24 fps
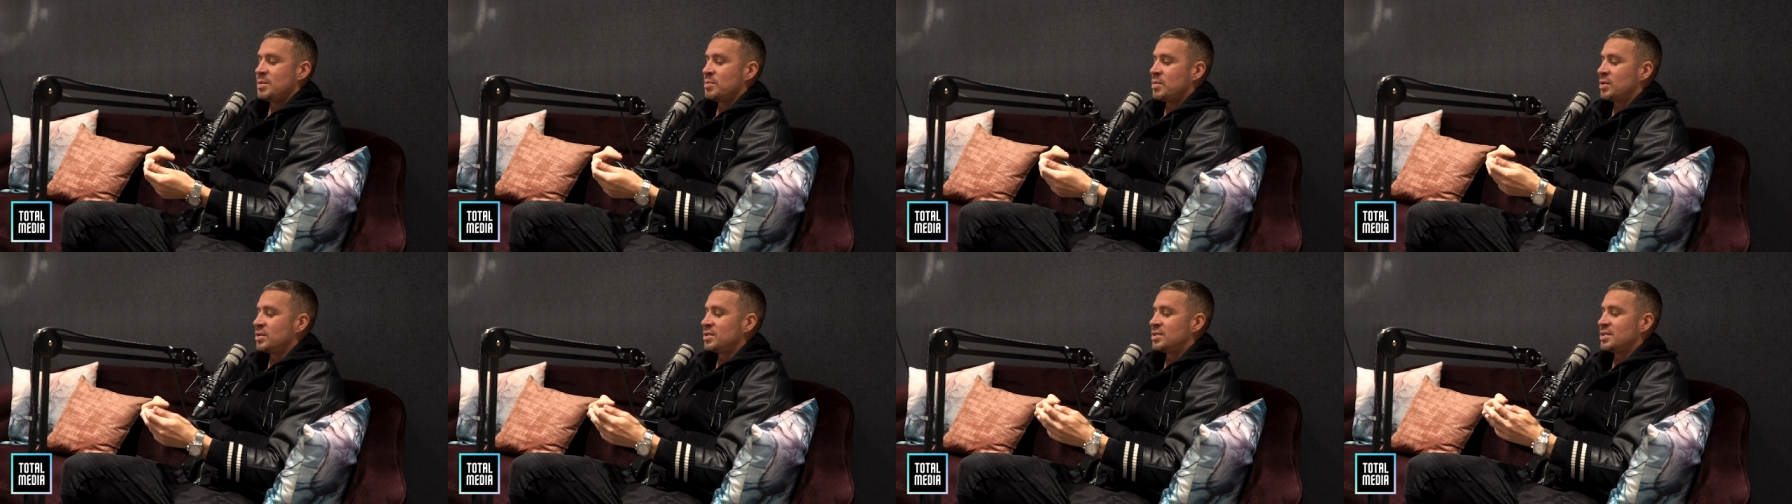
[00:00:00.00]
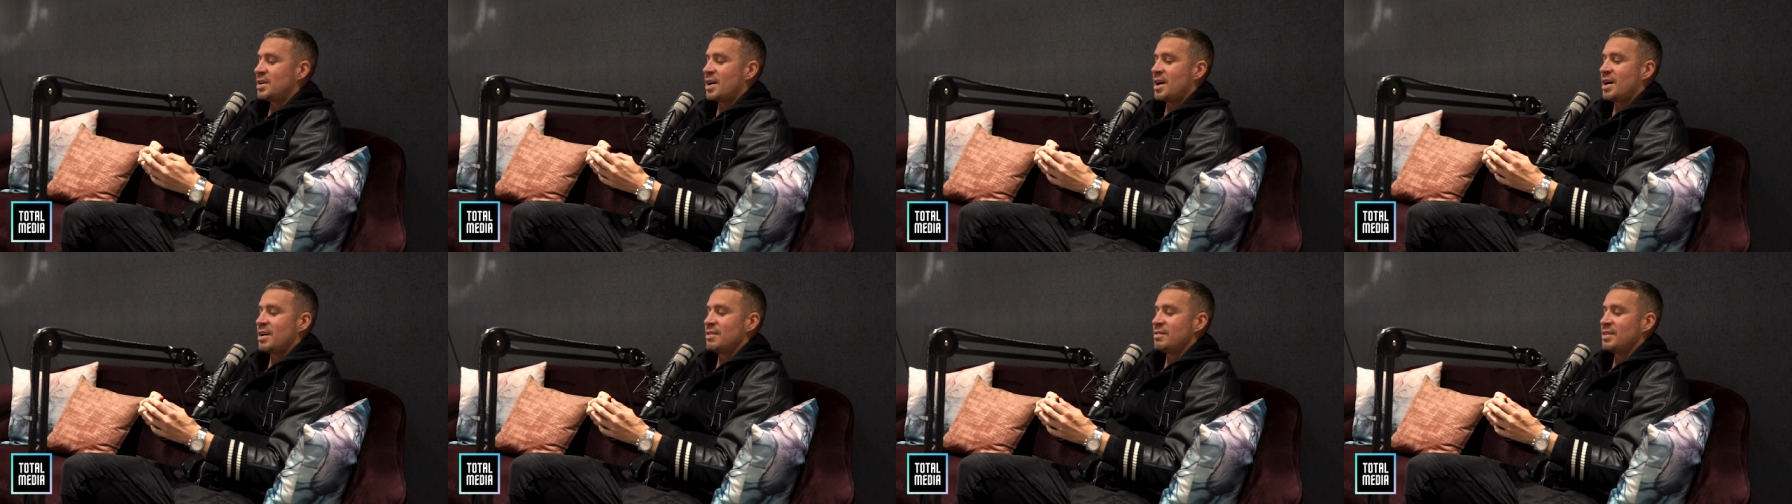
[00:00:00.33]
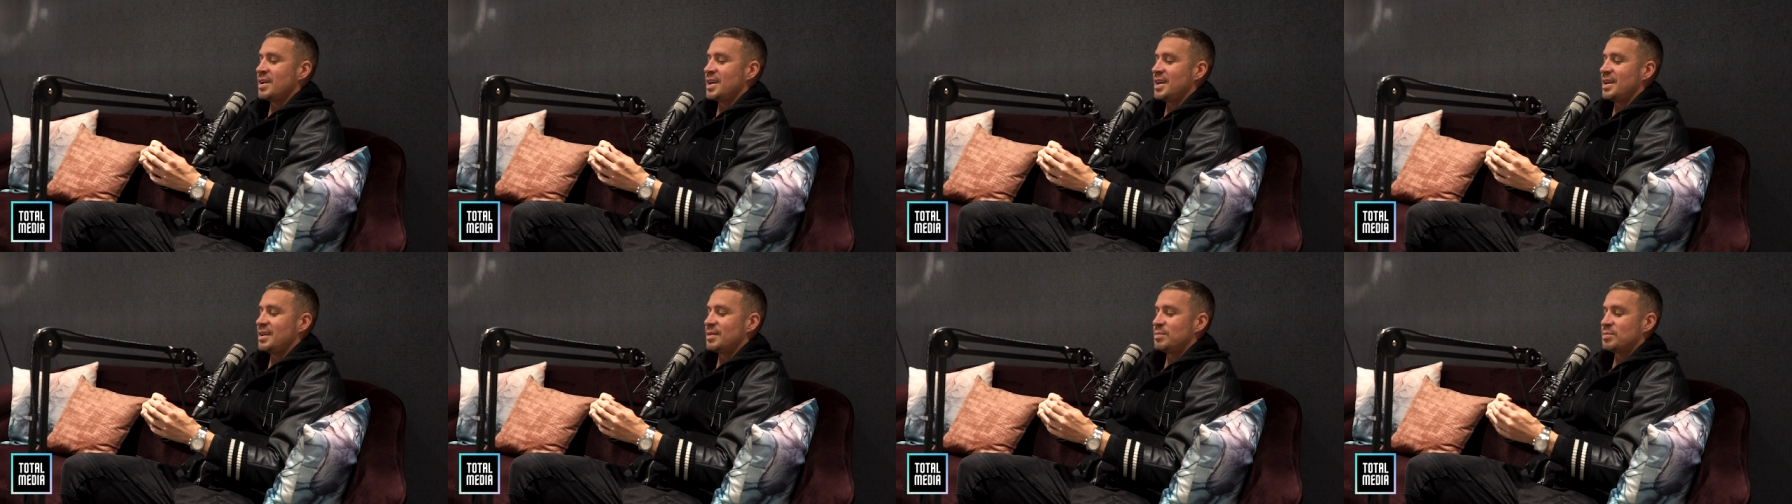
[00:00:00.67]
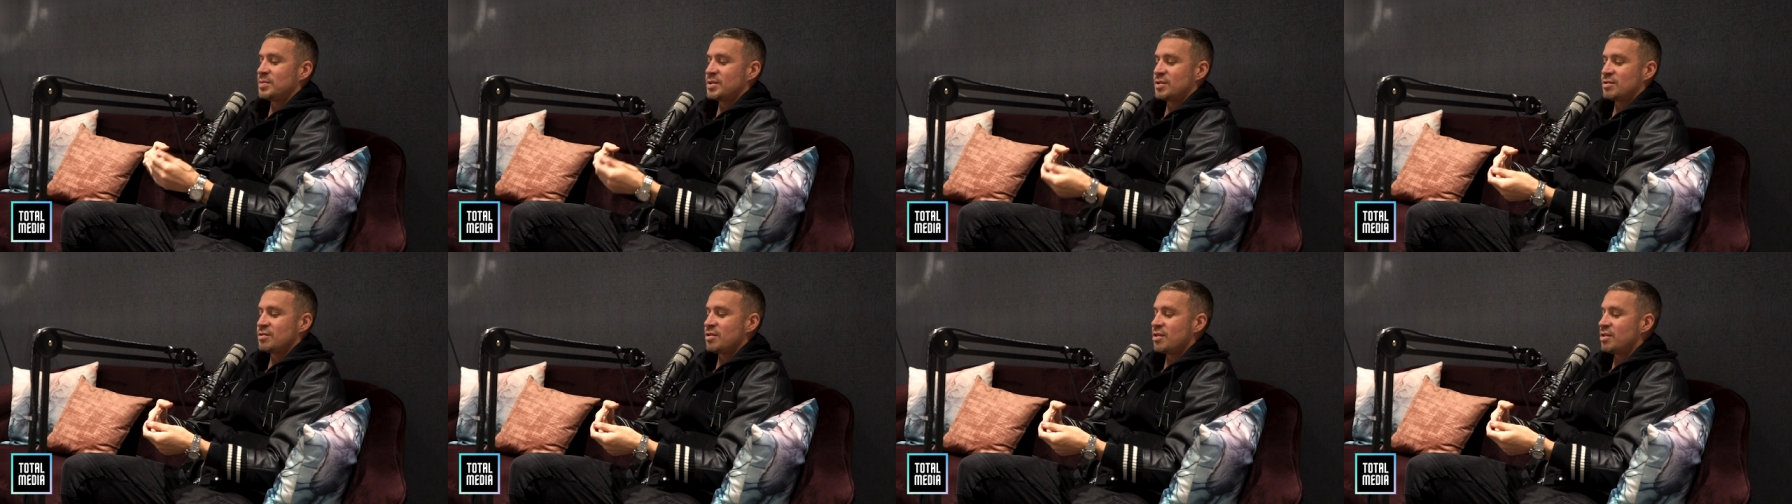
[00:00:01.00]
Muntari,
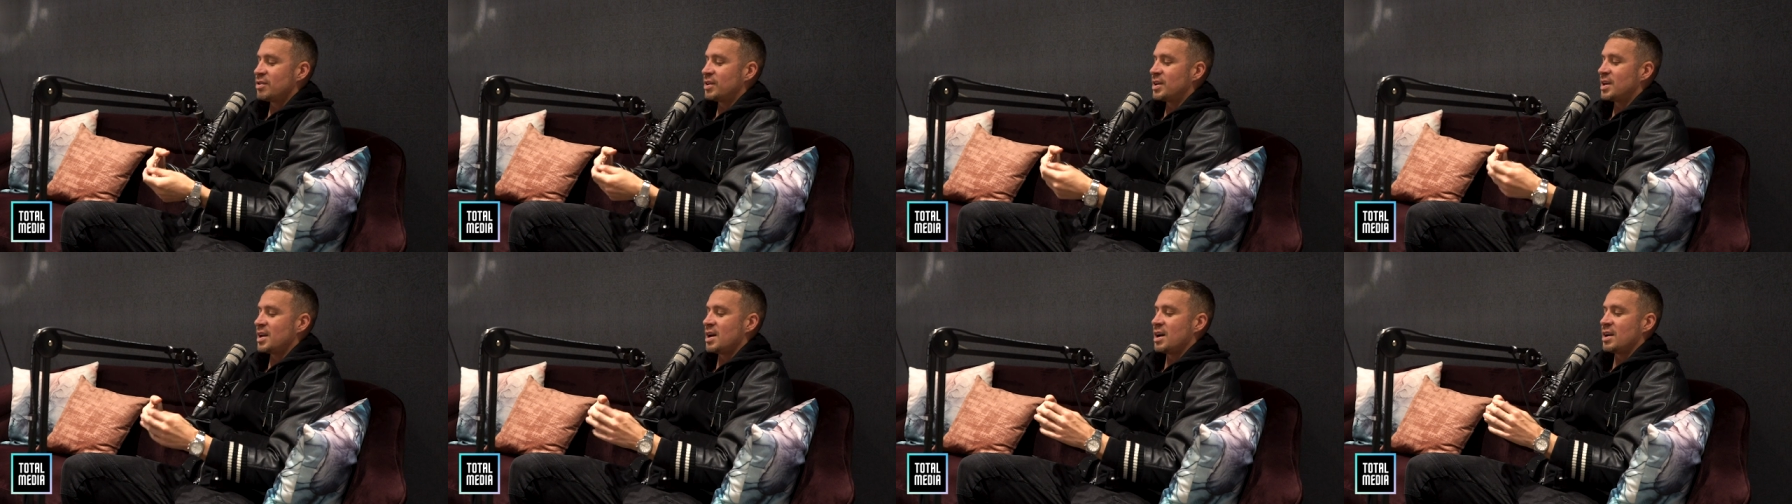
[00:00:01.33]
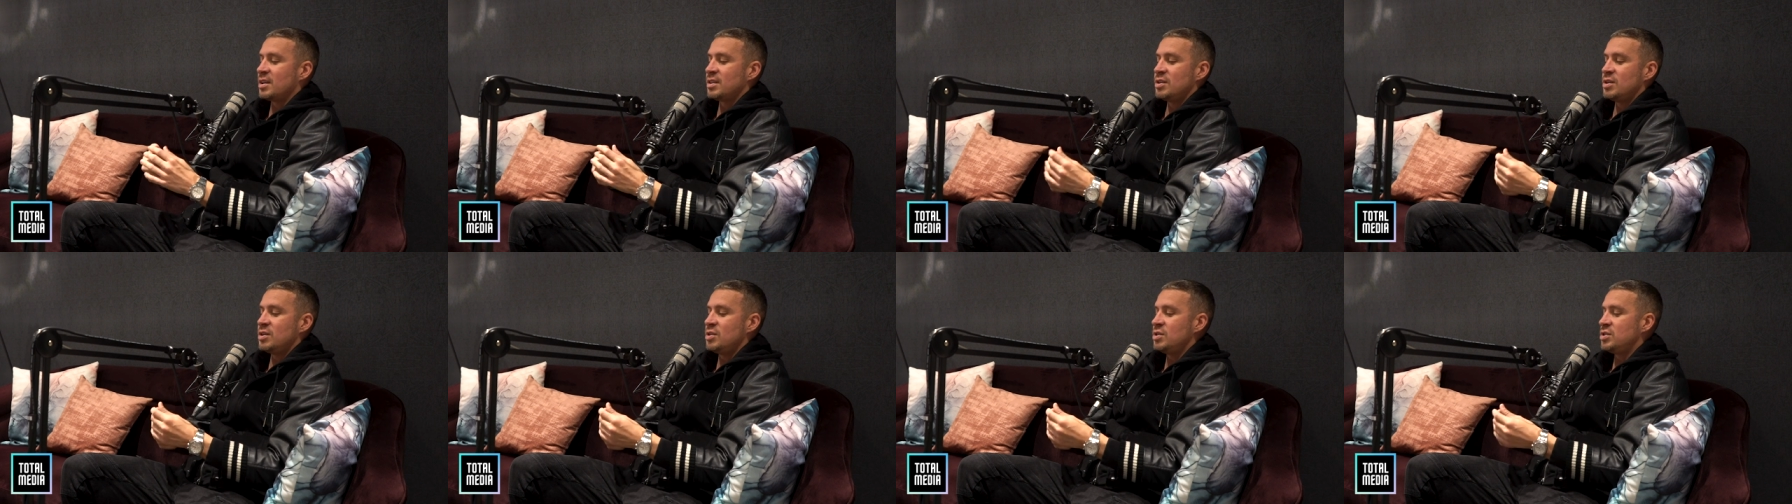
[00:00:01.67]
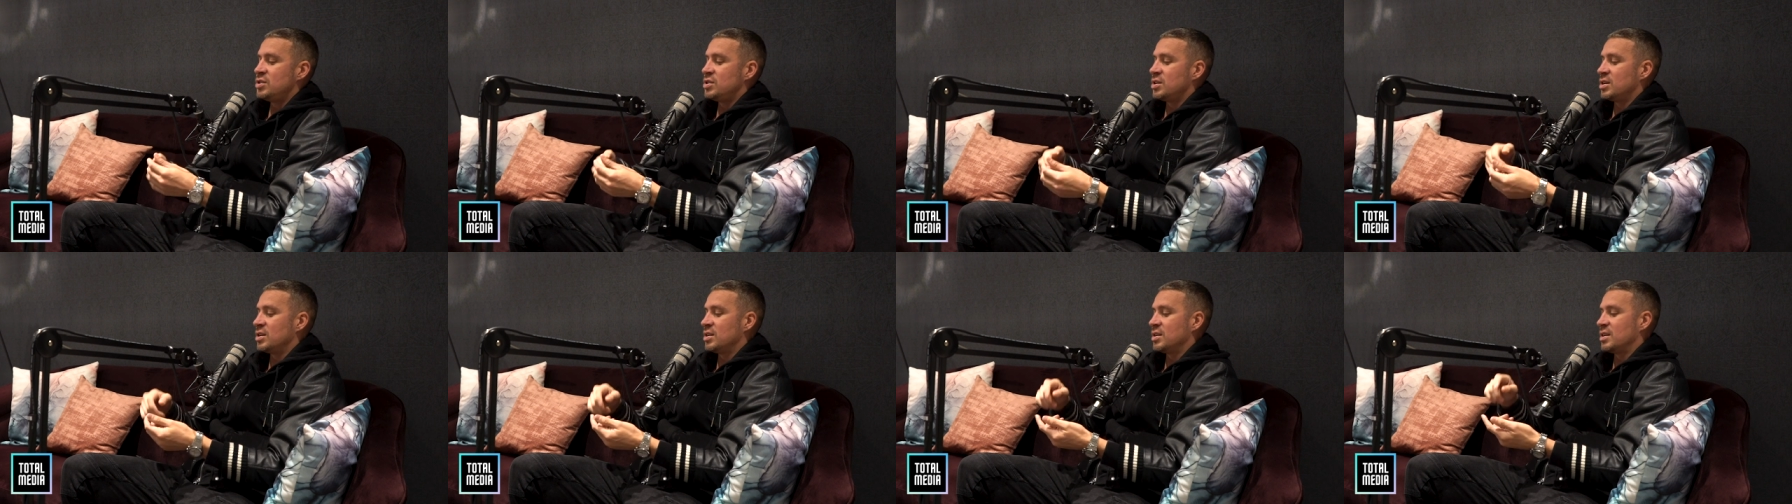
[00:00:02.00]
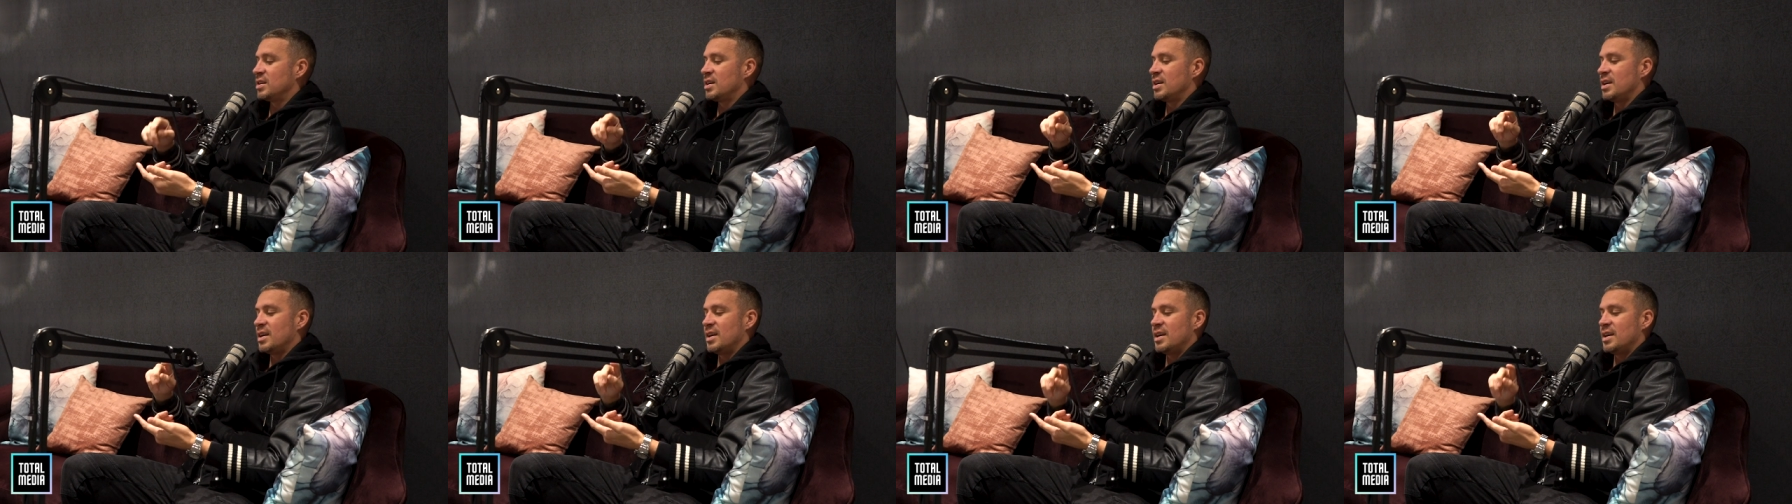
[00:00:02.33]
Kranjčar, Nugent,